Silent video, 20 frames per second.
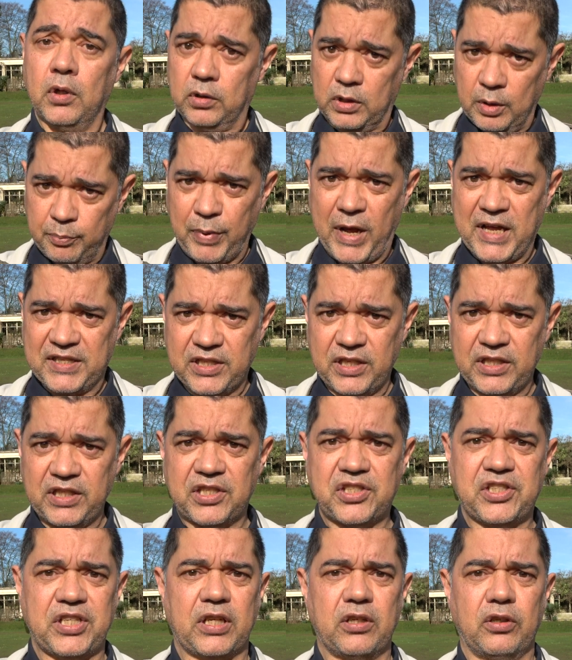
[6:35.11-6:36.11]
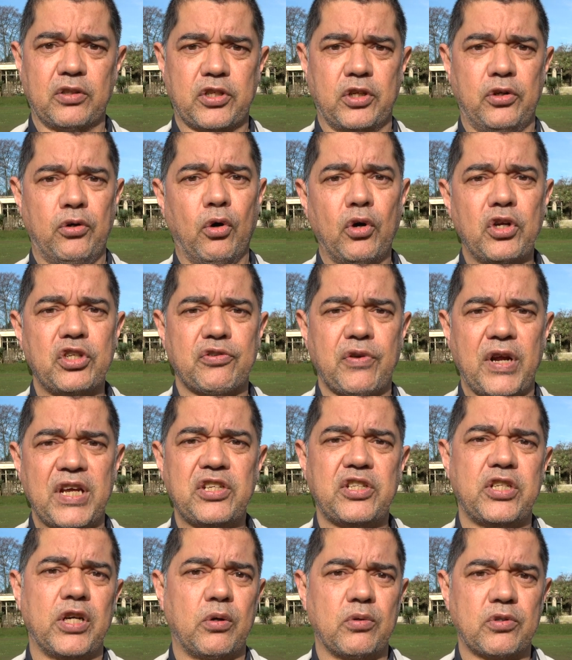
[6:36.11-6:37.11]
the better your signal to noise
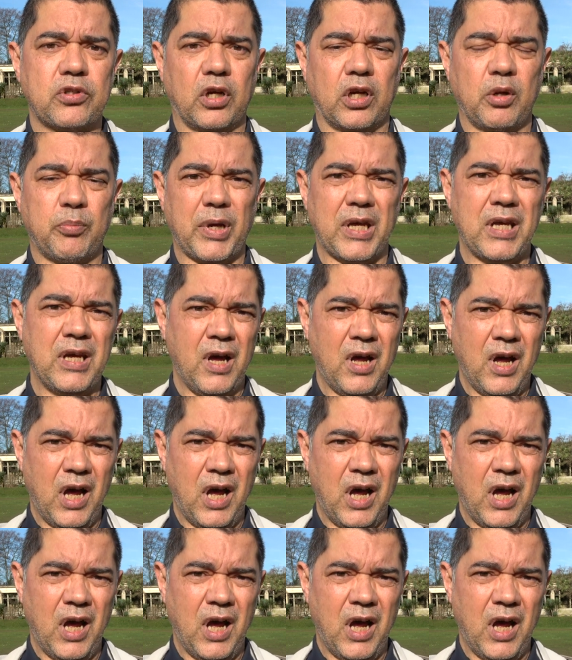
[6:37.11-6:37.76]
ratio is going to be.